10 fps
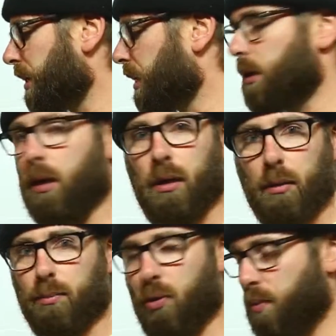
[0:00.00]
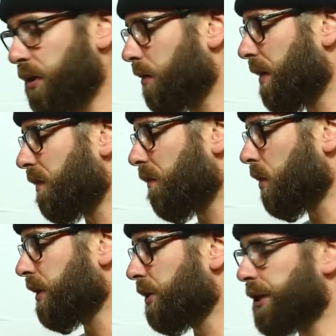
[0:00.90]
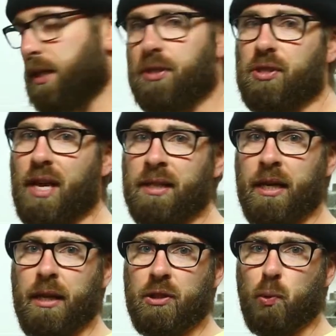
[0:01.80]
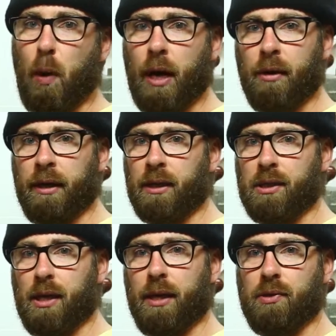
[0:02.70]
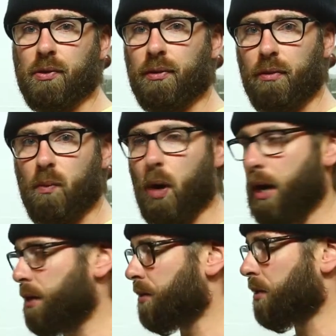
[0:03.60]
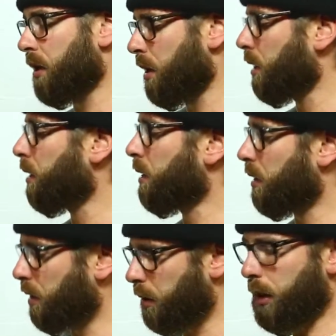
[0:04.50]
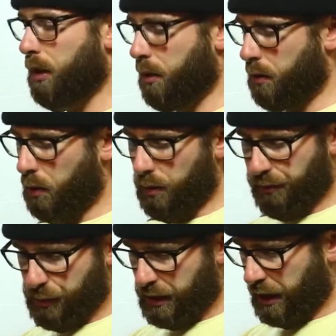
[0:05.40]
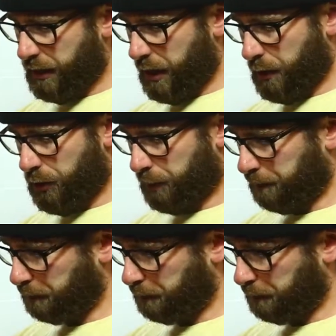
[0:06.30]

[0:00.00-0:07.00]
the appropriate amount of voltage, and it's 10 gauge wiring inside. So 3 wires, all 3 10 gauge.